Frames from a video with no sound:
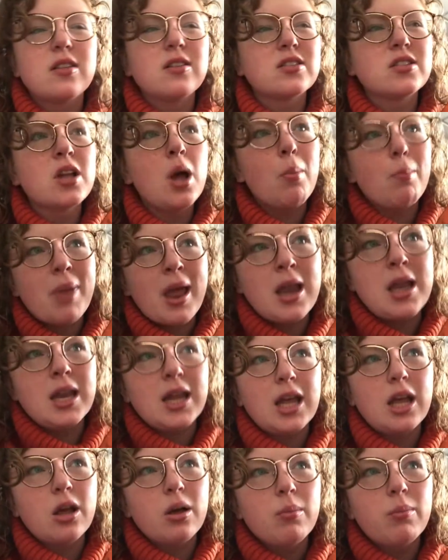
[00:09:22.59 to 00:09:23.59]
There's not
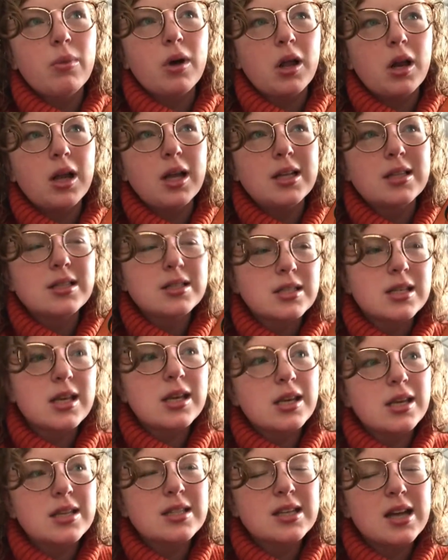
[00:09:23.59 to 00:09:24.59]
bending, but it's
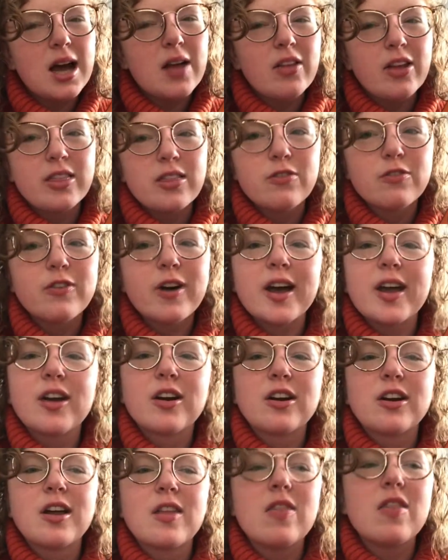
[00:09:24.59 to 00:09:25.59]
like, it's got like the
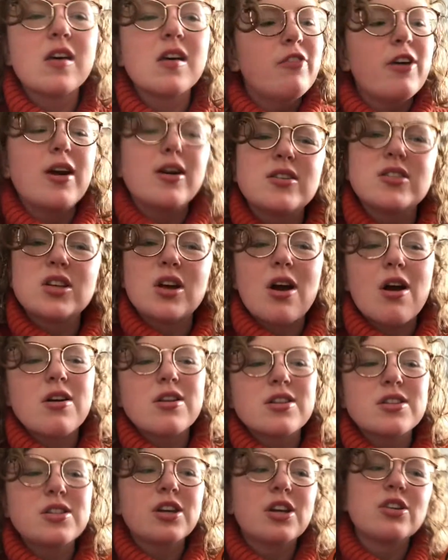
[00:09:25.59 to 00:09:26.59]
fire, and the fire is the
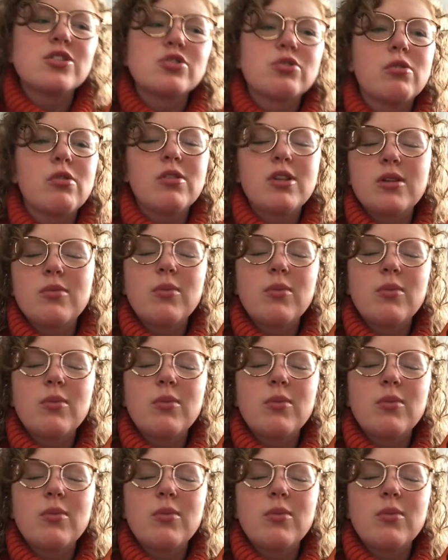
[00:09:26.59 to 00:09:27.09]
hardest to control and